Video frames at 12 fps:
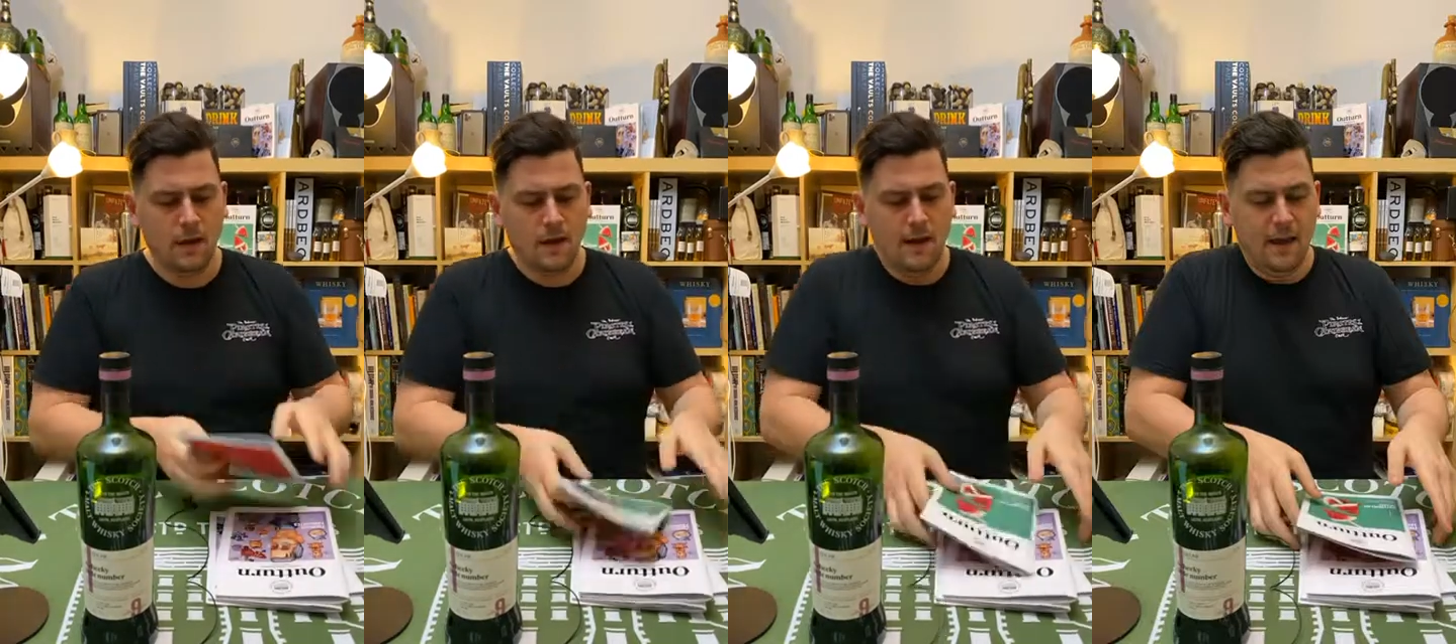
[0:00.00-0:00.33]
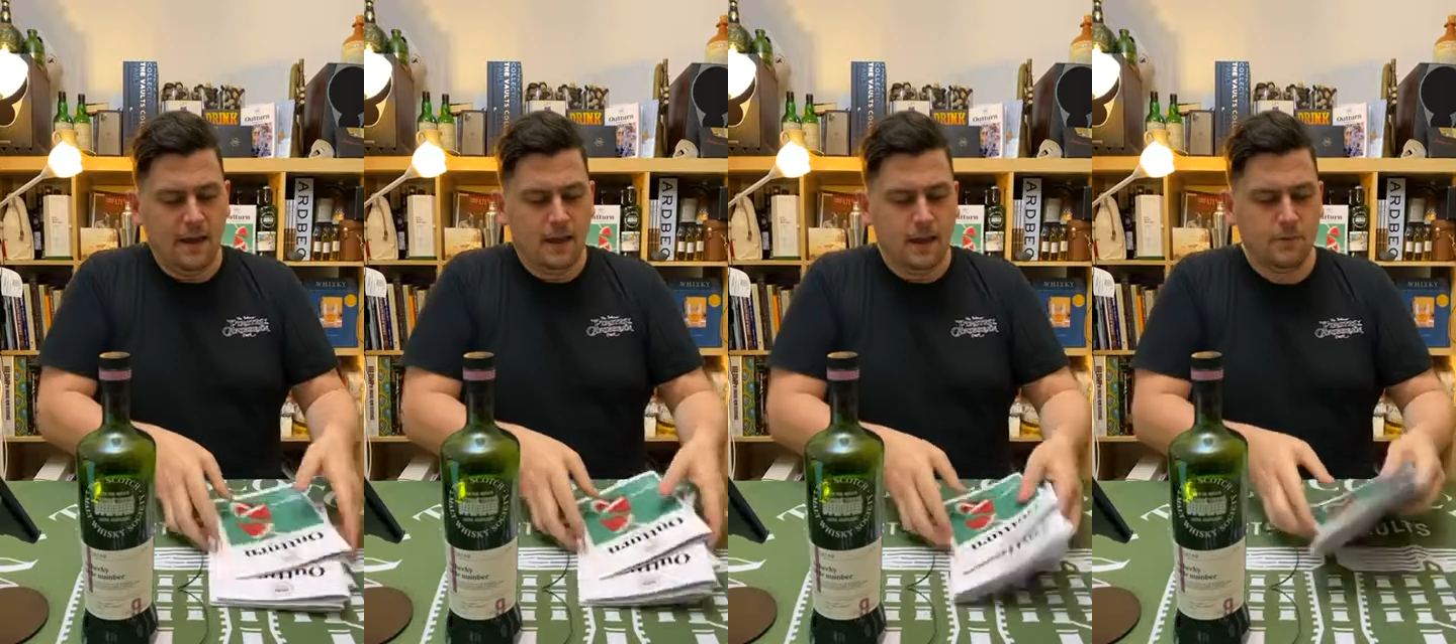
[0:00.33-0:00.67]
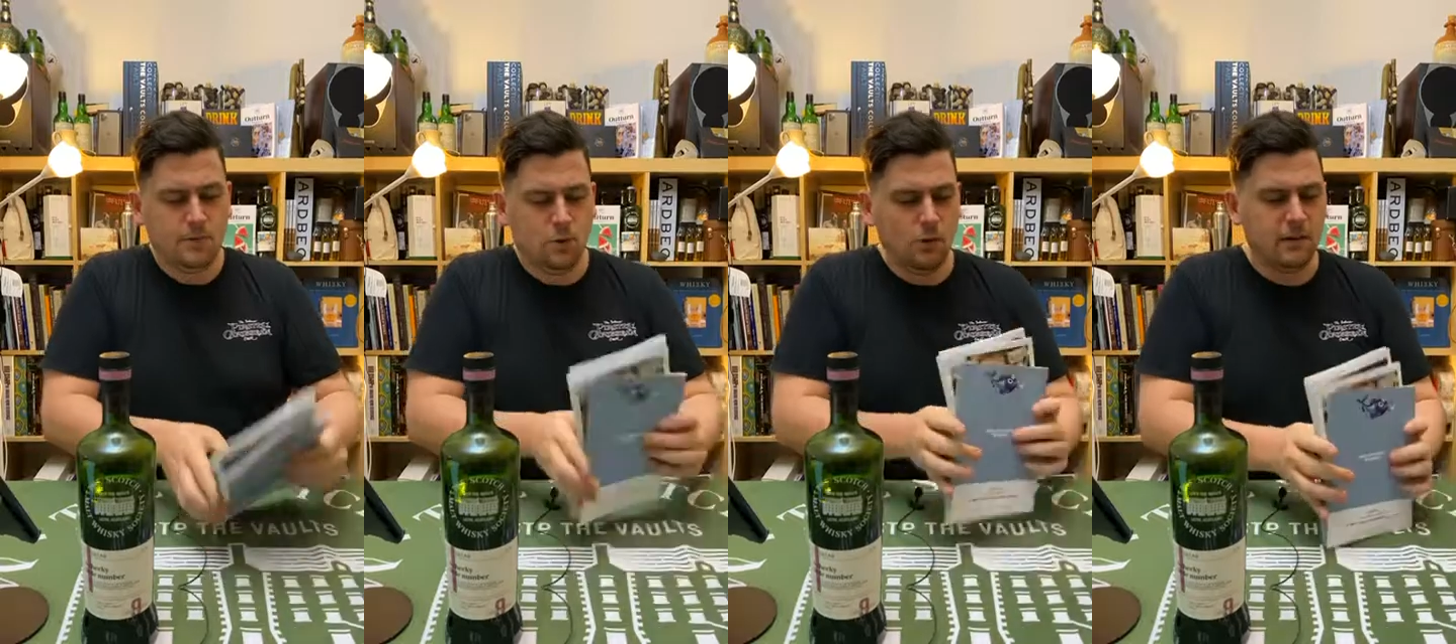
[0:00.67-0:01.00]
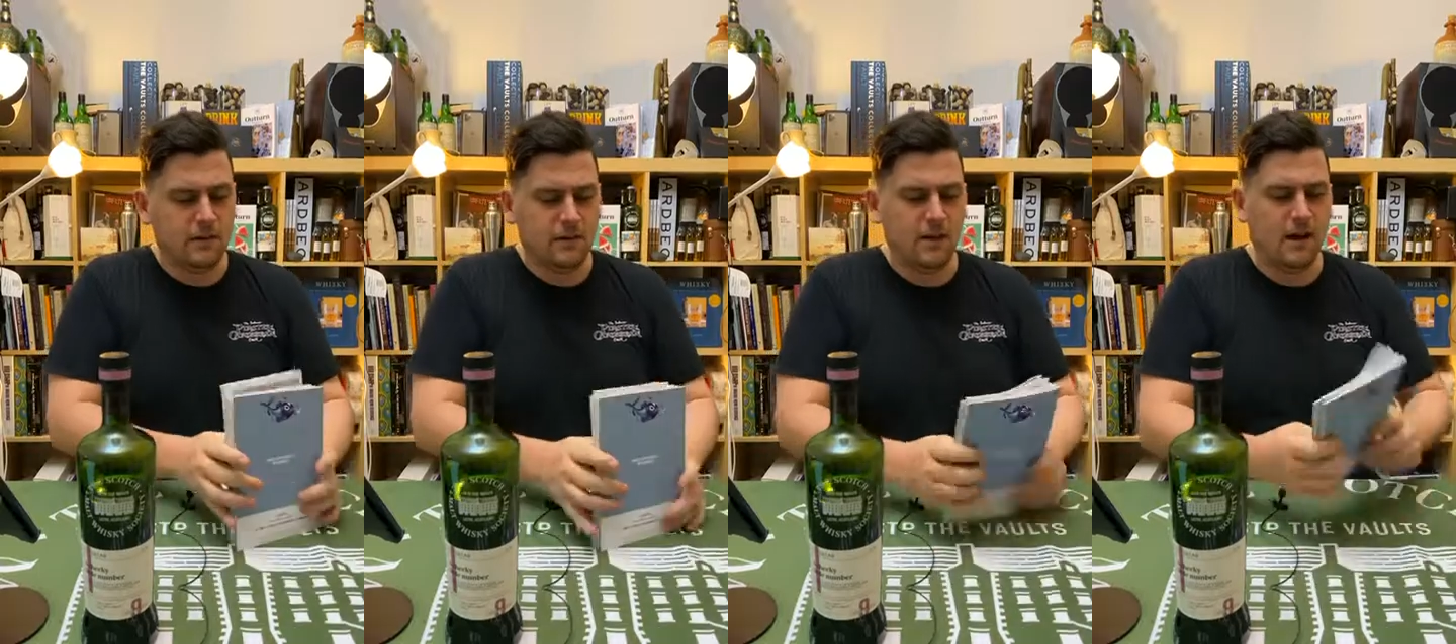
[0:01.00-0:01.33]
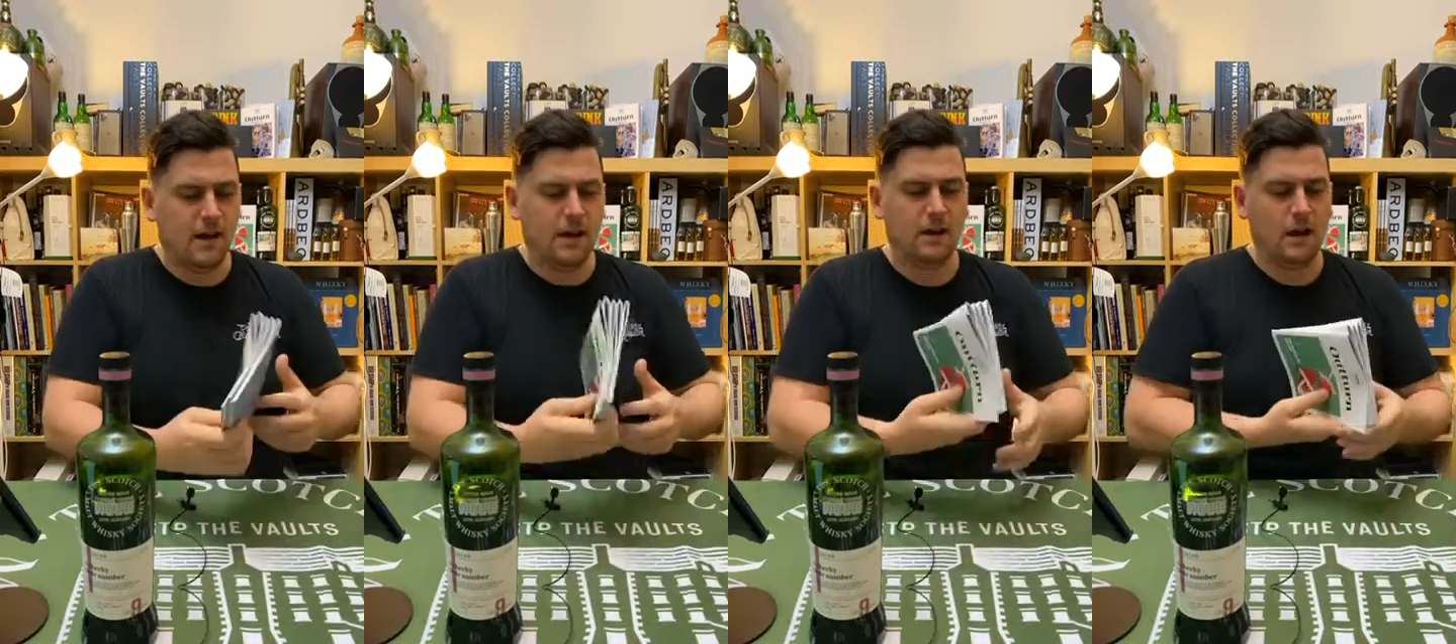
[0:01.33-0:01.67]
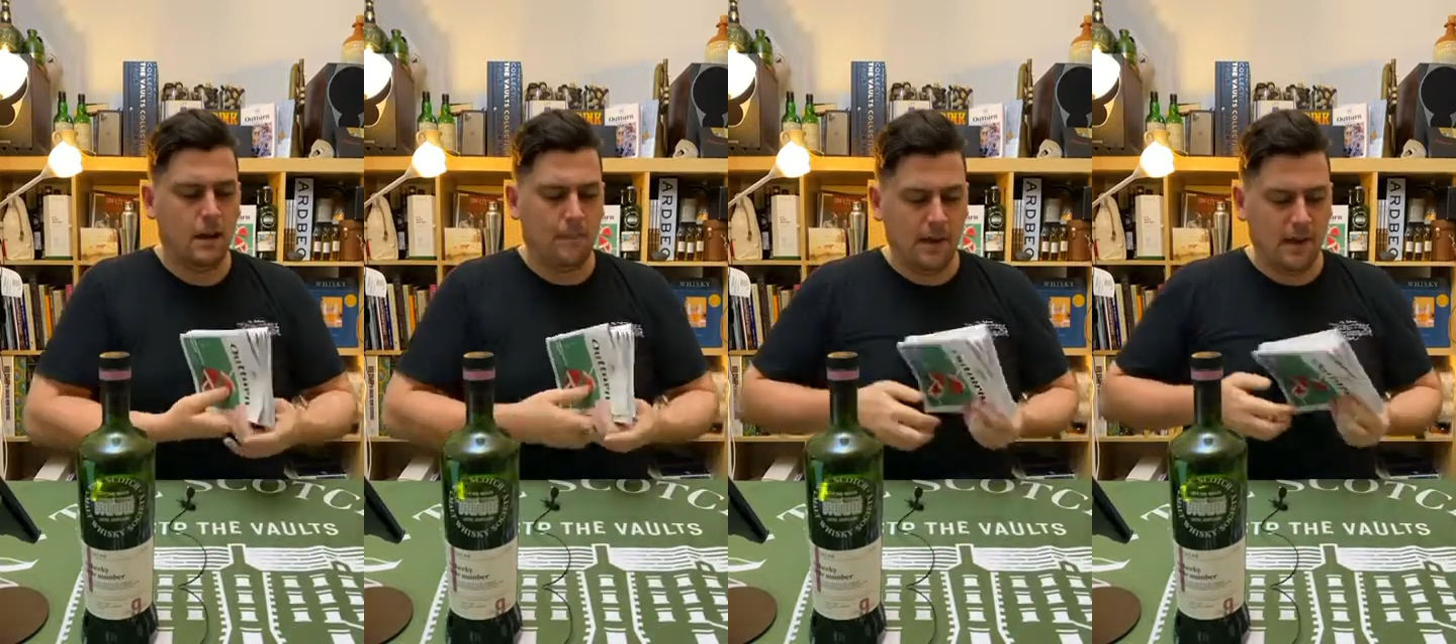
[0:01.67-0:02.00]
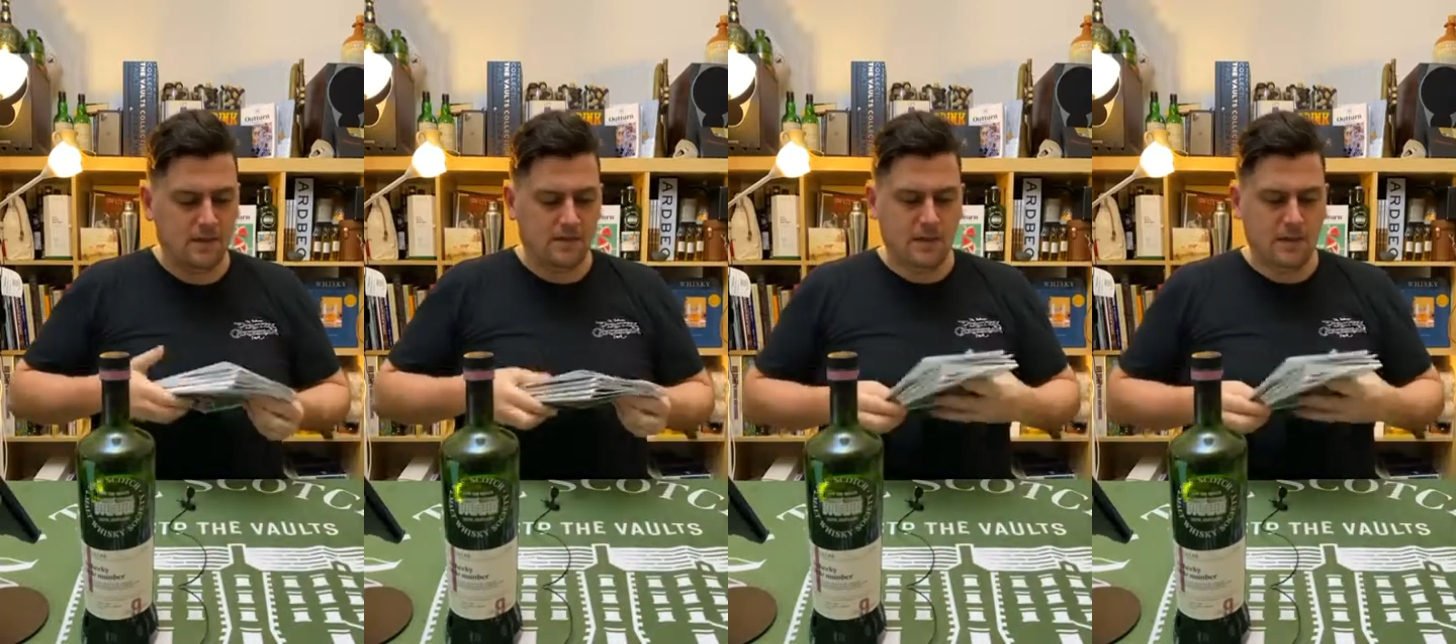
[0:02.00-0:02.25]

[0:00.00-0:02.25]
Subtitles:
And I'm talking tonight about